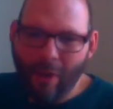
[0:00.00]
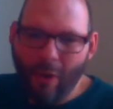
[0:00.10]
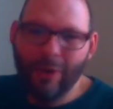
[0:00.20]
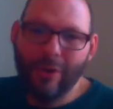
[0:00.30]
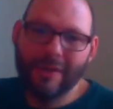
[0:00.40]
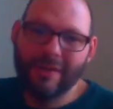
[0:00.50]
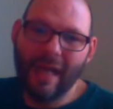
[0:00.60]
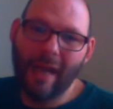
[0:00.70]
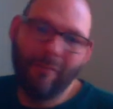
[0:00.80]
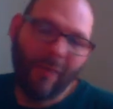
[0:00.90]
Or you can
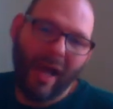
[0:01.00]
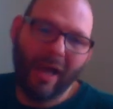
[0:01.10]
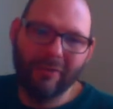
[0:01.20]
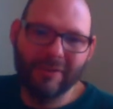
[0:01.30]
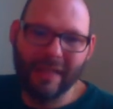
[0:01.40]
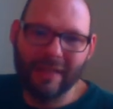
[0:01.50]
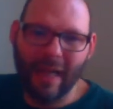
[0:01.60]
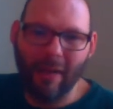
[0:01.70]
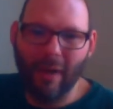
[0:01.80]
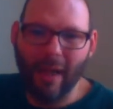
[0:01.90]
say, well, I don't see it
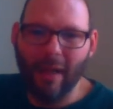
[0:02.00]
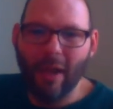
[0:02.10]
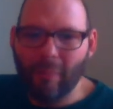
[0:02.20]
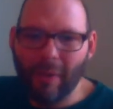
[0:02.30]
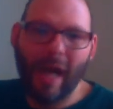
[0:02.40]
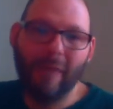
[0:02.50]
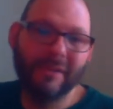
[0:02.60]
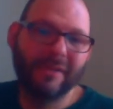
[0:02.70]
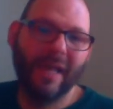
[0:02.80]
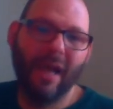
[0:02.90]
that way. But I'm
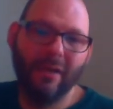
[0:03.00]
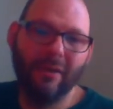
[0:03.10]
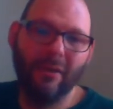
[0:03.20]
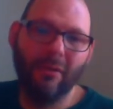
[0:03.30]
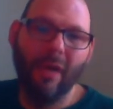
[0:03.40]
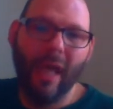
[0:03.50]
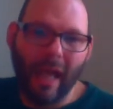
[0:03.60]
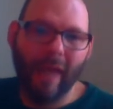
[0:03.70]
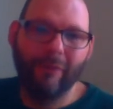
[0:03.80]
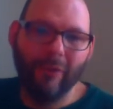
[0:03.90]
just telling you,
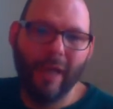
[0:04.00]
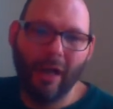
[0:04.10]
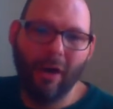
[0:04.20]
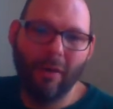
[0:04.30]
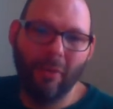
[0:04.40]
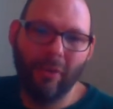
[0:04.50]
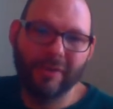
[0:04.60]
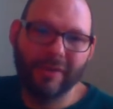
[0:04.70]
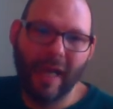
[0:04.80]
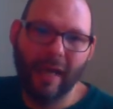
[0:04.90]
if you get on a
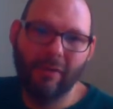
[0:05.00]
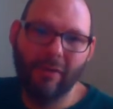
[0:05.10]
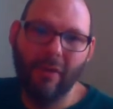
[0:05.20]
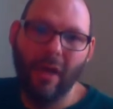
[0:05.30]
motorcycle,